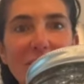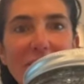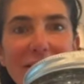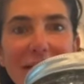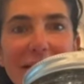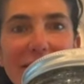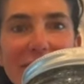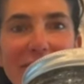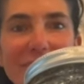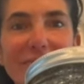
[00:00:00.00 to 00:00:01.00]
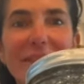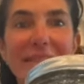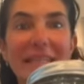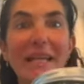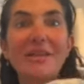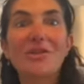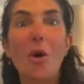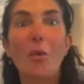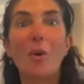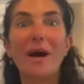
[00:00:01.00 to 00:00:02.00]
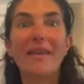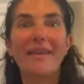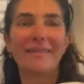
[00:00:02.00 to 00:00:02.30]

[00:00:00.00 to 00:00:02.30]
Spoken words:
looks like. Stage 1.